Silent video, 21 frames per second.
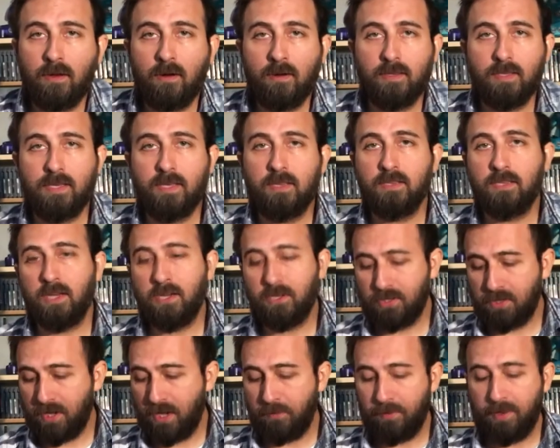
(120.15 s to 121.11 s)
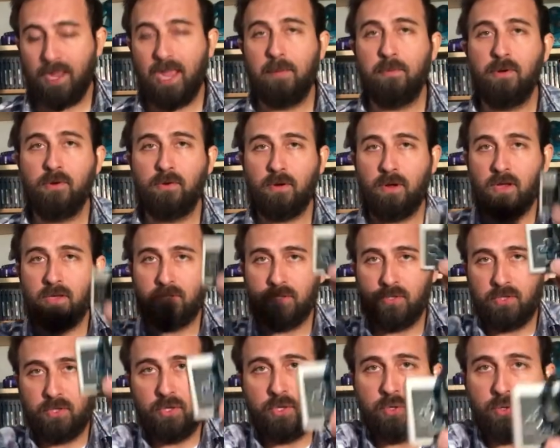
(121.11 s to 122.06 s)
yard sales yesterday, we came
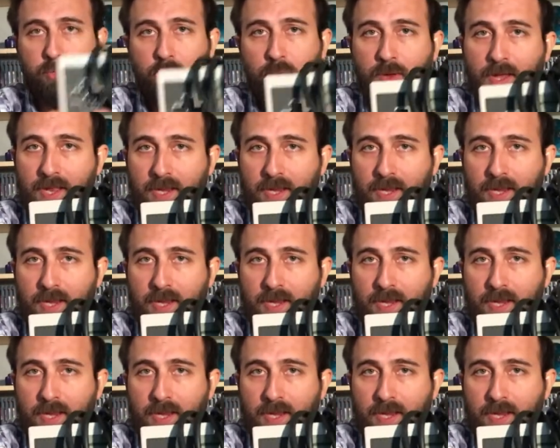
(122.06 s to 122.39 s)
across two